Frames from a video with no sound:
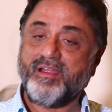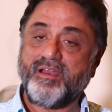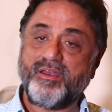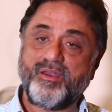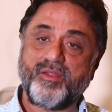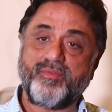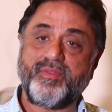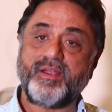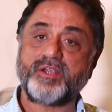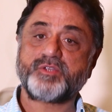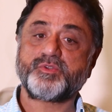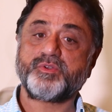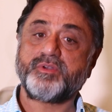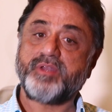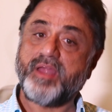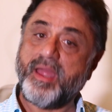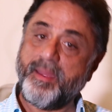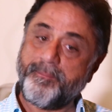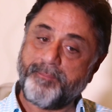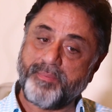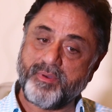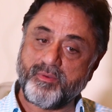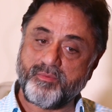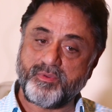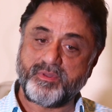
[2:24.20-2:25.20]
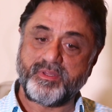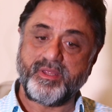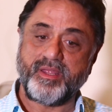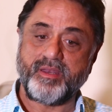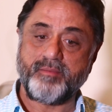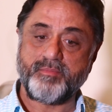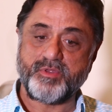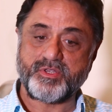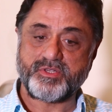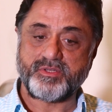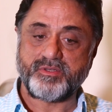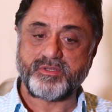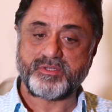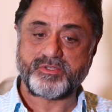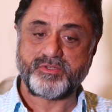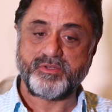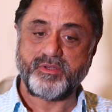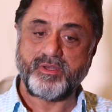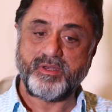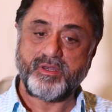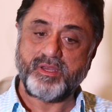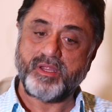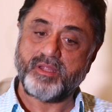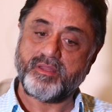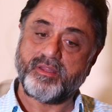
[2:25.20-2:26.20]
Now that's what happened with the animation industry
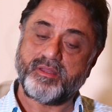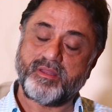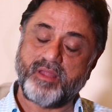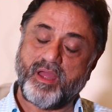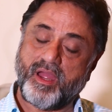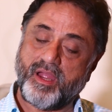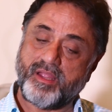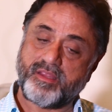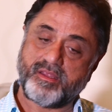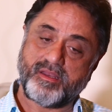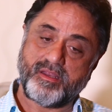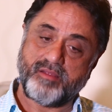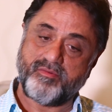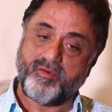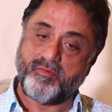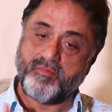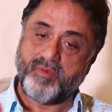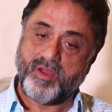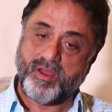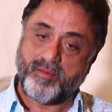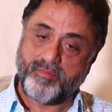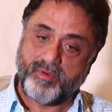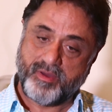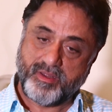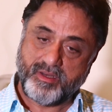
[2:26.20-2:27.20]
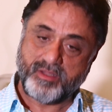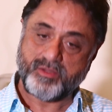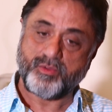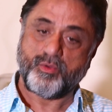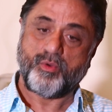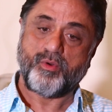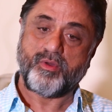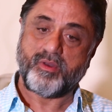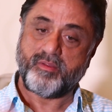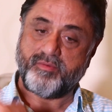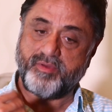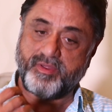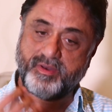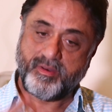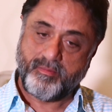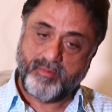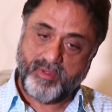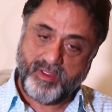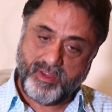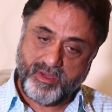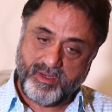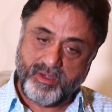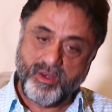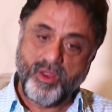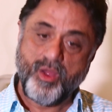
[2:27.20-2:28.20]
in India, that they either have a Mahabharata or have a
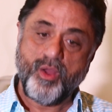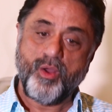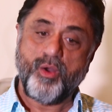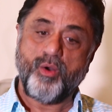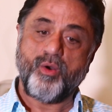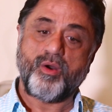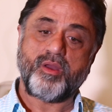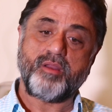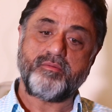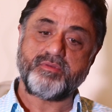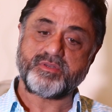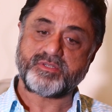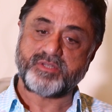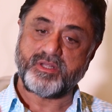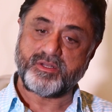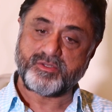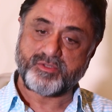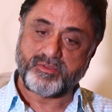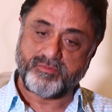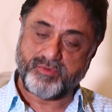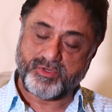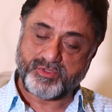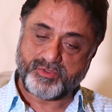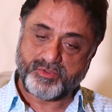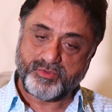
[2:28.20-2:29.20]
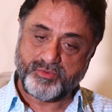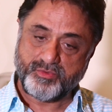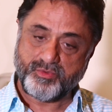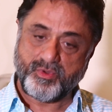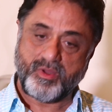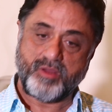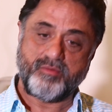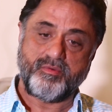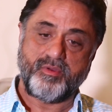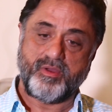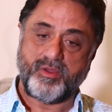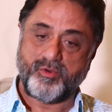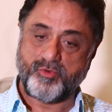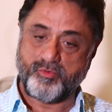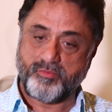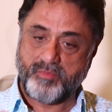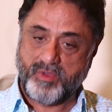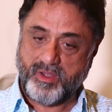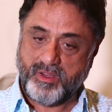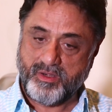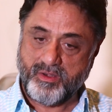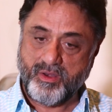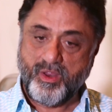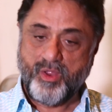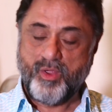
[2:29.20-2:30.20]
Ramayana, or have a Sons of Arjun, or have a
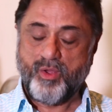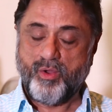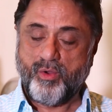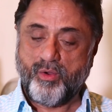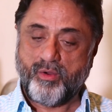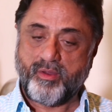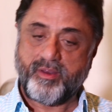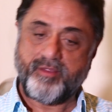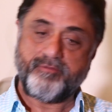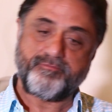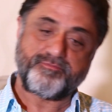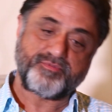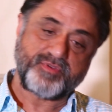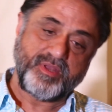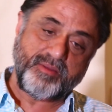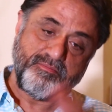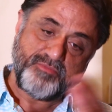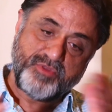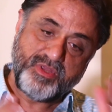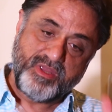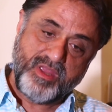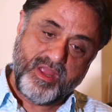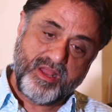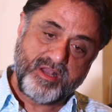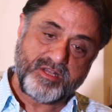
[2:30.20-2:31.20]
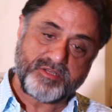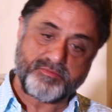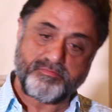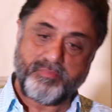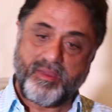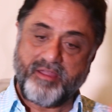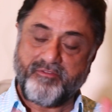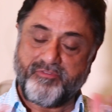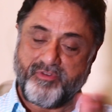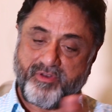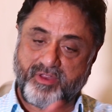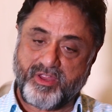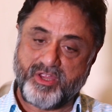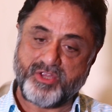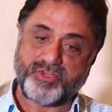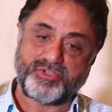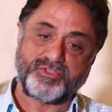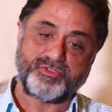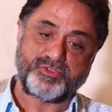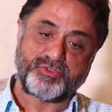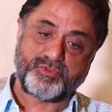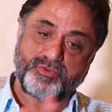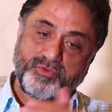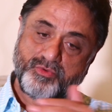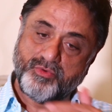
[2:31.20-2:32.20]
Hanuman, or have something else,
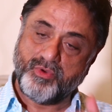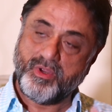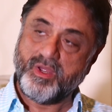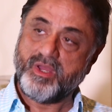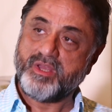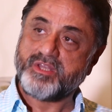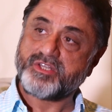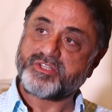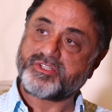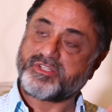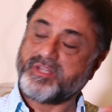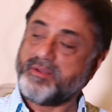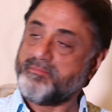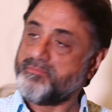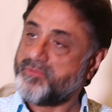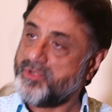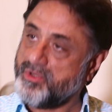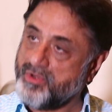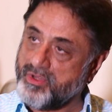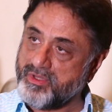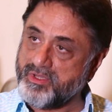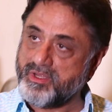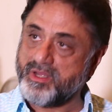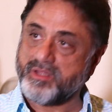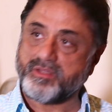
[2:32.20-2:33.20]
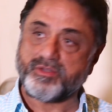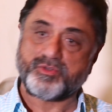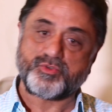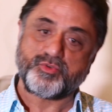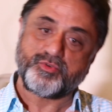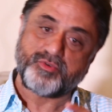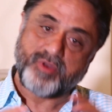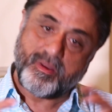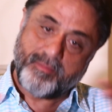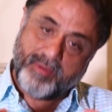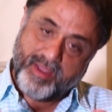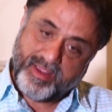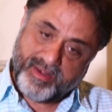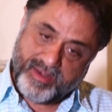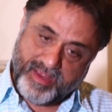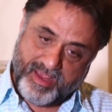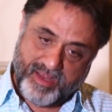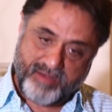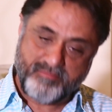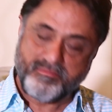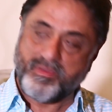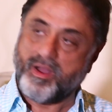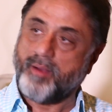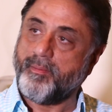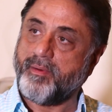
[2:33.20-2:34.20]
bifurcation to something or the other to Ramayana
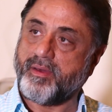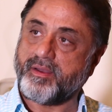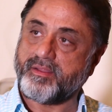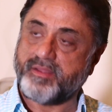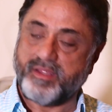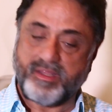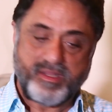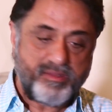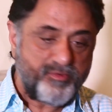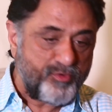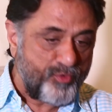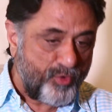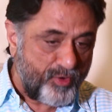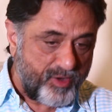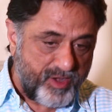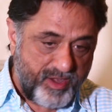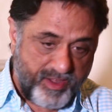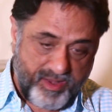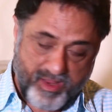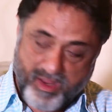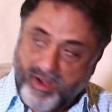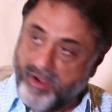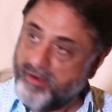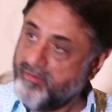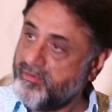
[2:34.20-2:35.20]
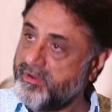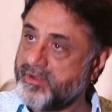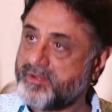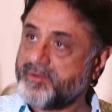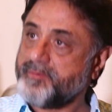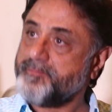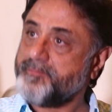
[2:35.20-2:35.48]
and Mahabharata, and they were not getting out of it.